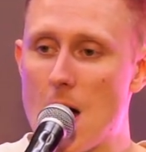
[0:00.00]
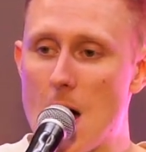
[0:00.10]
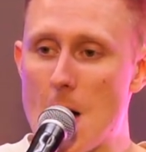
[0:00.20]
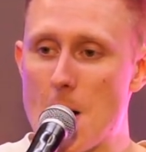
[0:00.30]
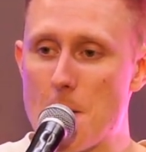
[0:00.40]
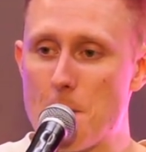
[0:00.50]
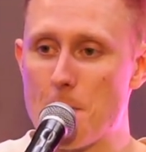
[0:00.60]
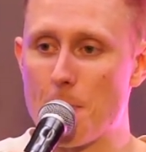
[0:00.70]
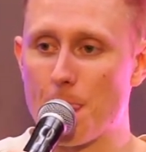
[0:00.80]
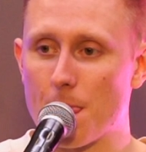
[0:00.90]

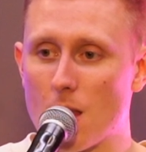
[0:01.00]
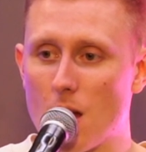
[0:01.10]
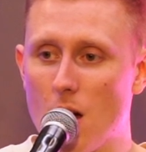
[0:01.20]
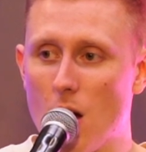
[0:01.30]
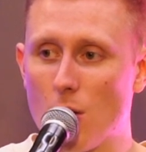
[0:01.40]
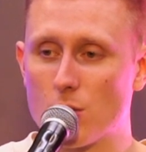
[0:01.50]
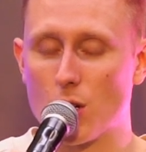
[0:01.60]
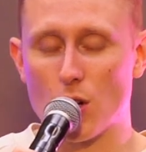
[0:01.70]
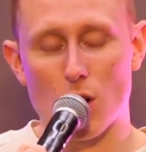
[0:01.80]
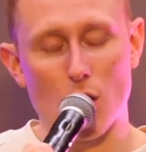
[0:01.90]
I'm just
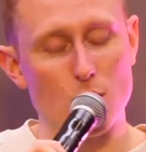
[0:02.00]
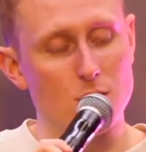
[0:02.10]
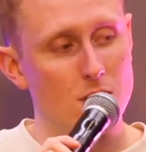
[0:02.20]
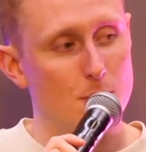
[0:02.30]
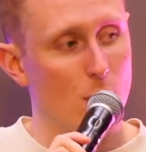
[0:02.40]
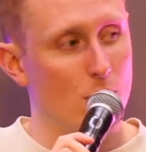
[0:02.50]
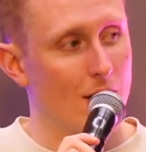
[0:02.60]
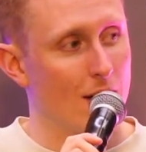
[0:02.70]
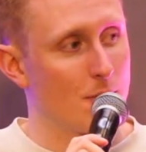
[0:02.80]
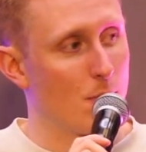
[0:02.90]
going to close this
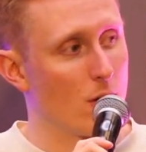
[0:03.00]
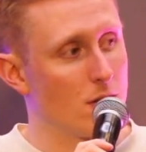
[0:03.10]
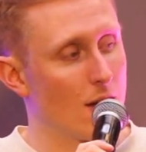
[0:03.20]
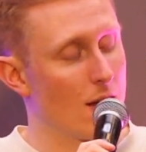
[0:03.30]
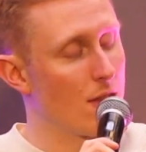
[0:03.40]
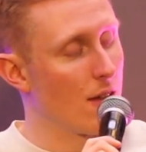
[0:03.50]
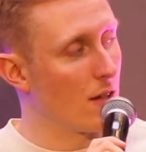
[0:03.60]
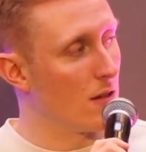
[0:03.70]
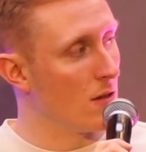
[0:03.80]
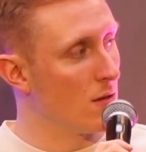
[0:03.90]
podcast by saying
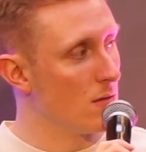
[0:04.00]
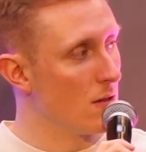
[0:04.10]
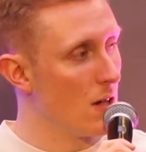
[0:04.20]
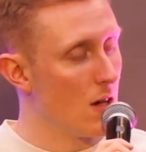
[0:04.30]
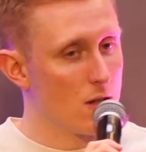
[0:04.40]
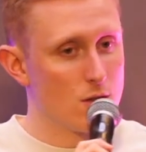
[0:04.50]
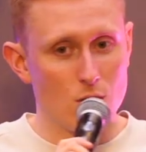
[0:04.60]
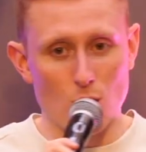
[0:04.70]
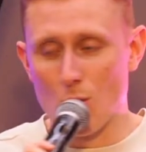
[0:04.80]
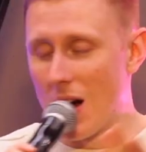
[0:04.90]
thank you
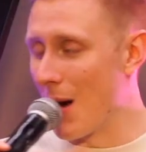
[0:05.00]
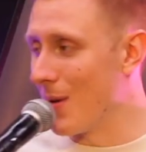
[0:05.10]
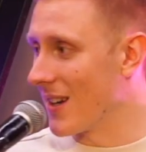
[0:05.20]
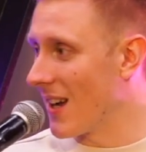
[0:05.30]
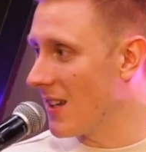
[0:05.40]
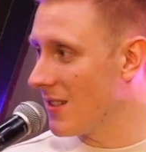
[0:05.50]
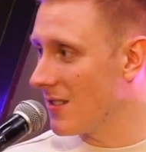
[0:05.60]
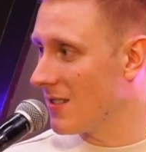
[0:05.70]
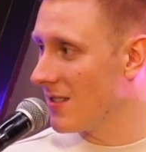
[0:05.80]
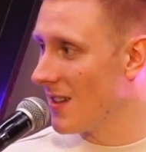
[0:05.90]
to our
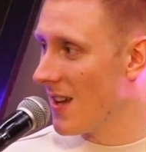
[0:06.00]
guests